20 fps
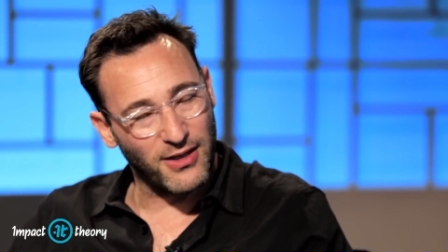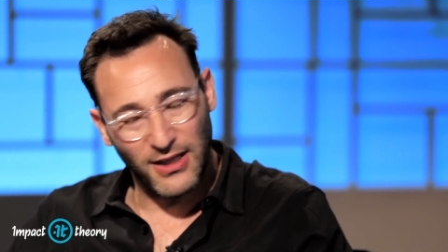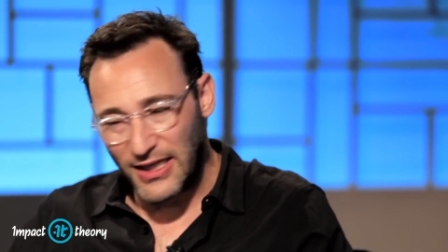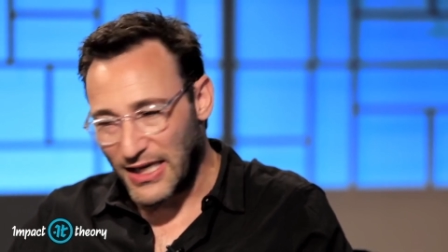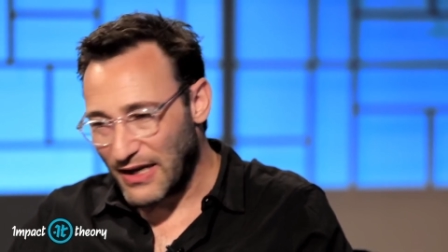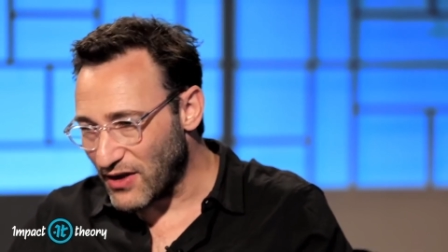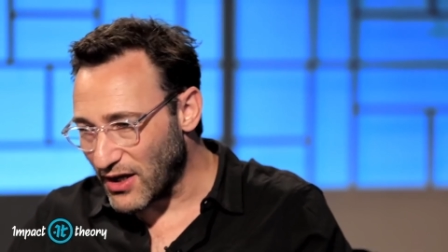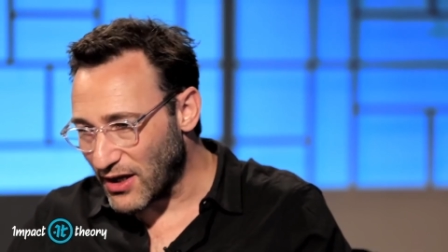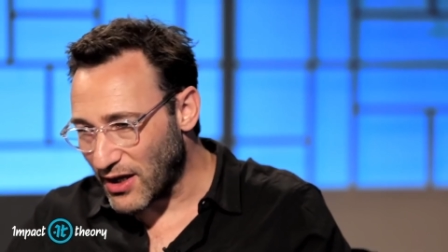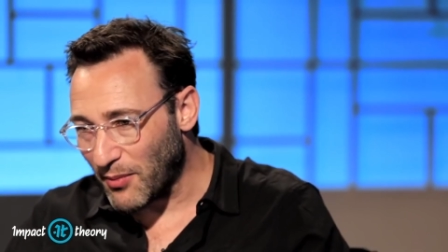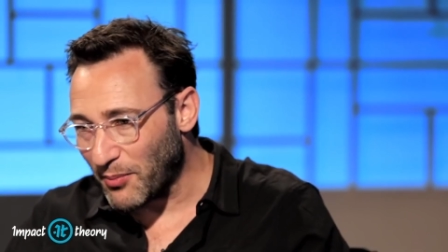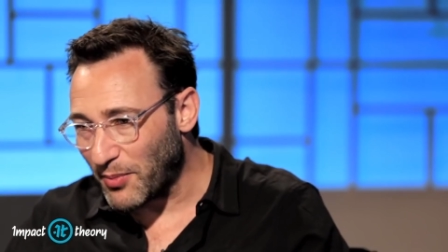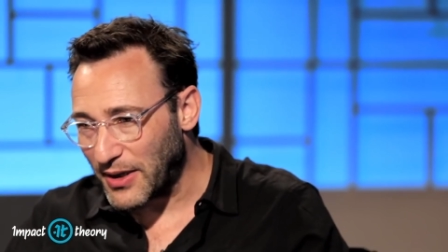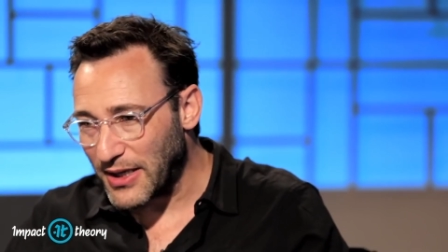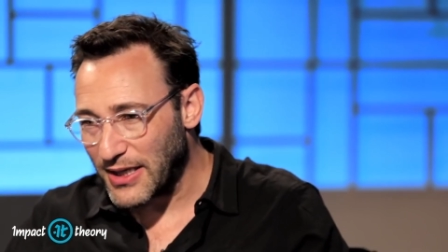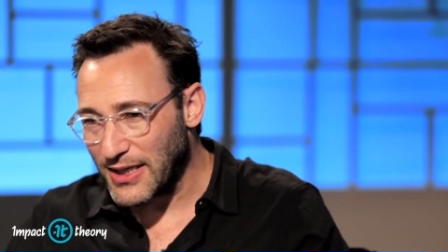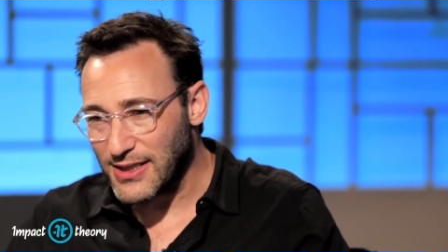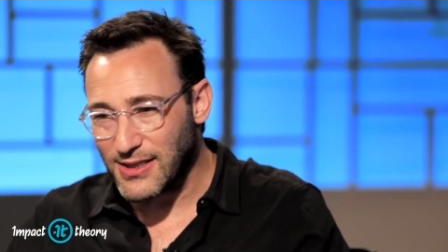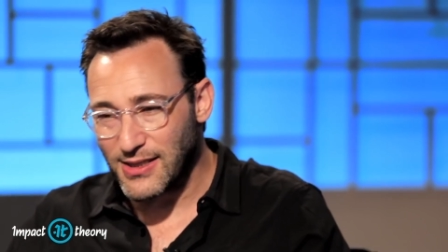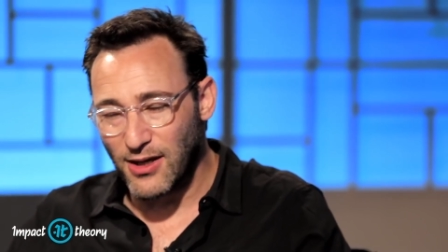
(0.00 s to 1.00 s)
to leave the
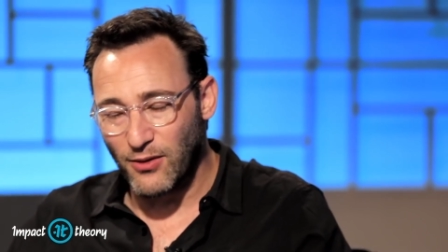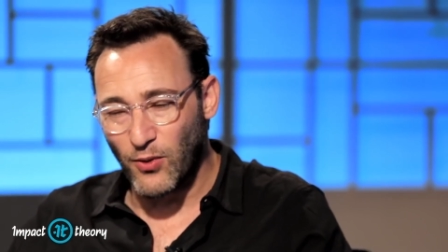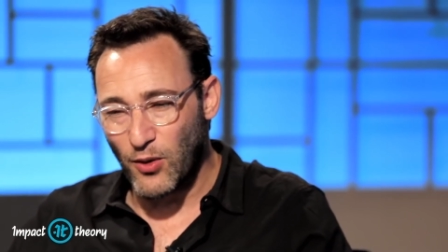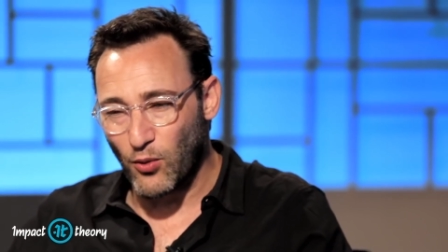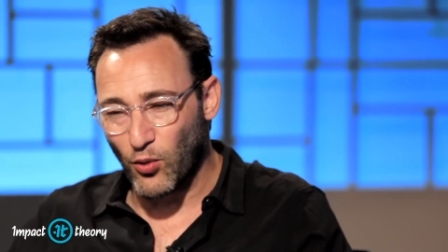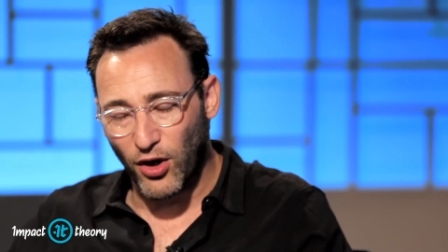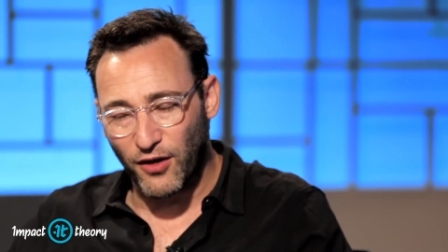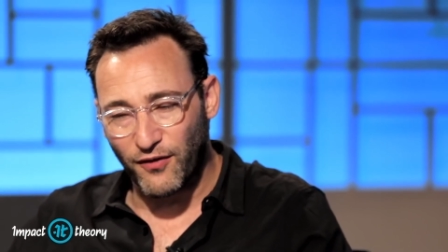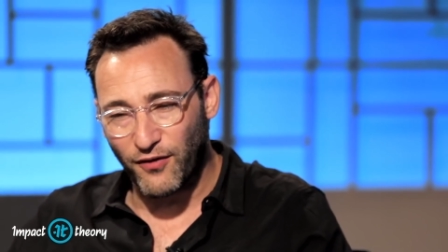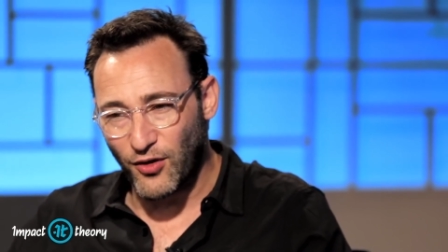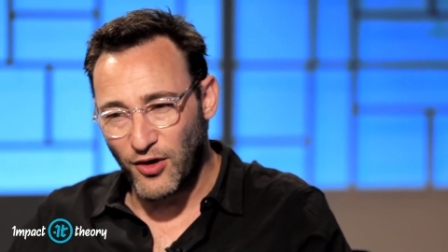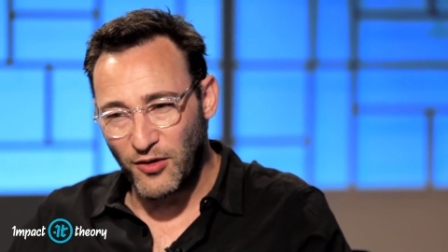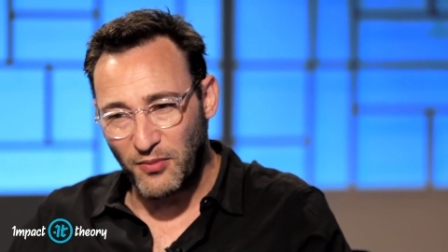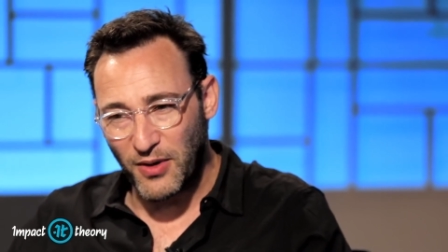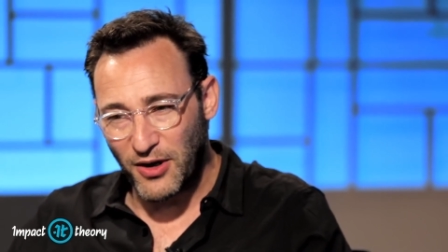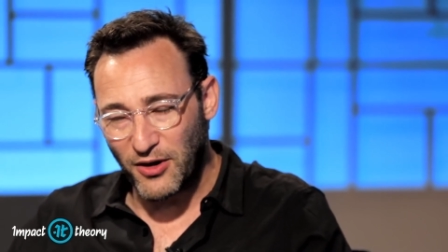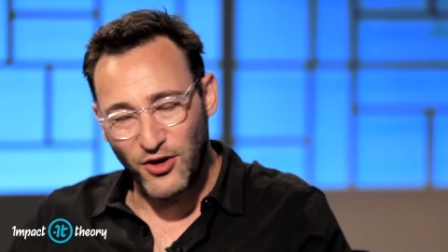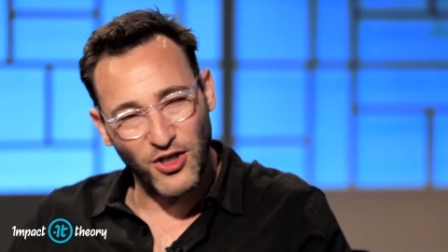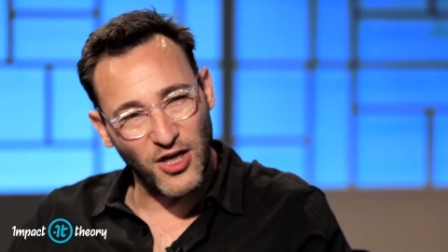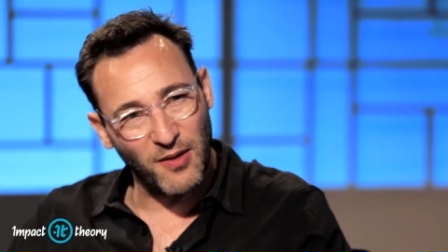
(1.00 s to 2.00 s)
companies that we work for in
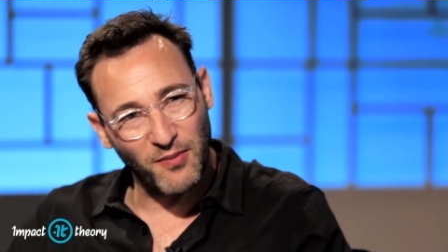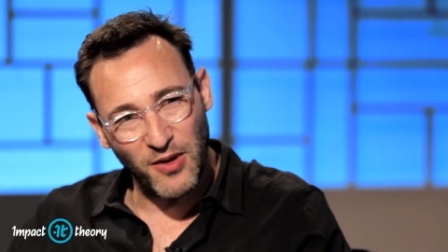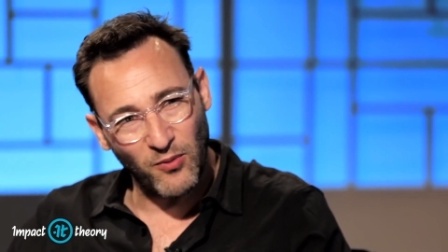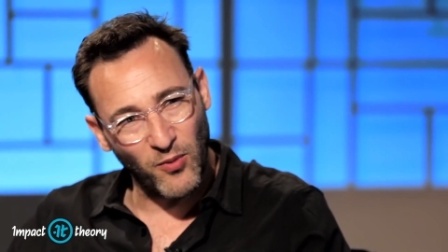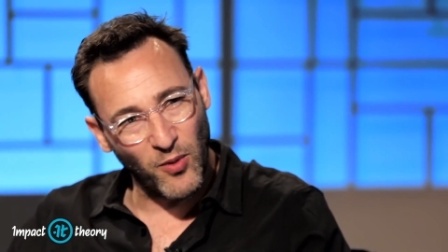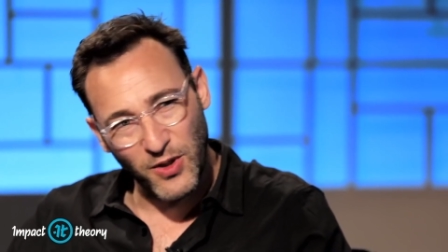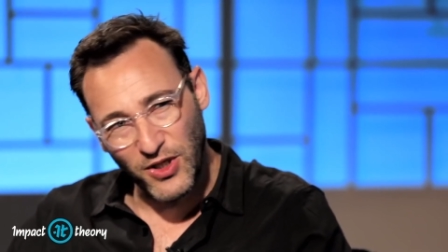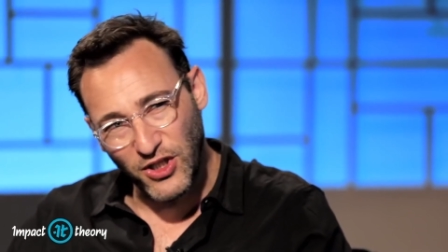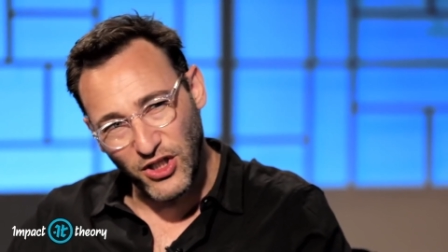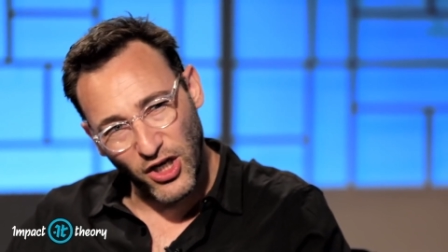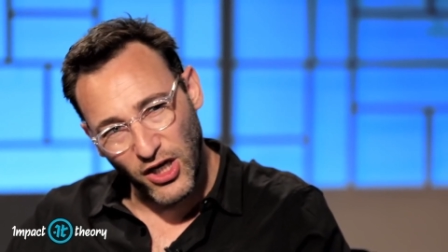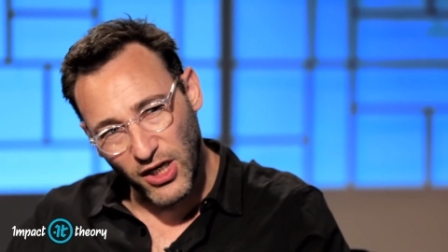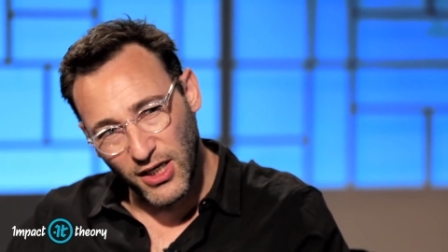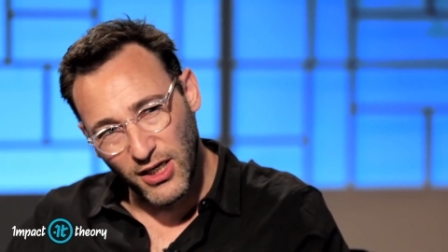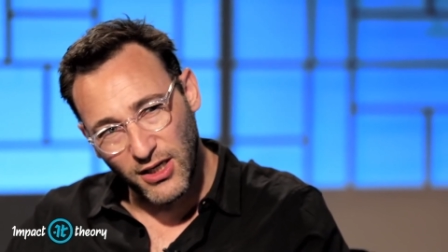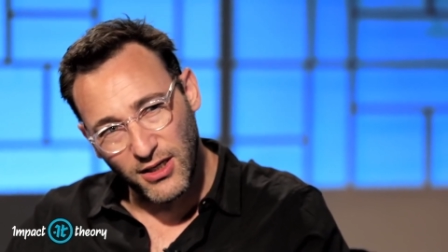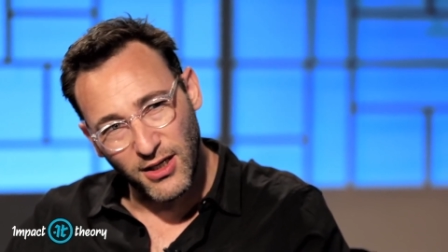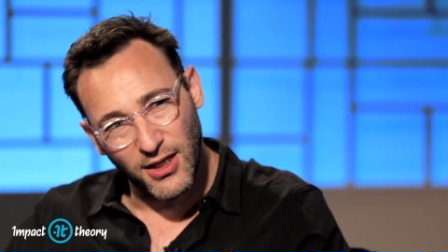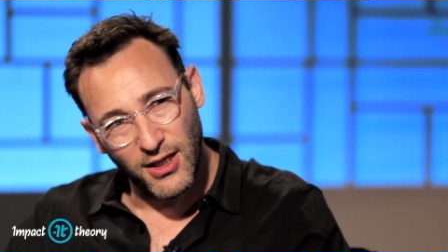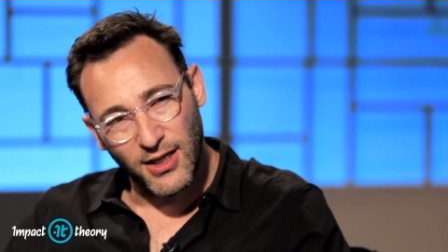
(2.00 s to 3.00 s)
better shape than when we
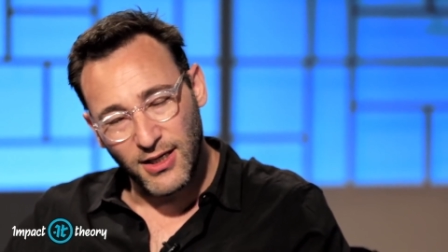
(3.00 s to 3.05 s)
started,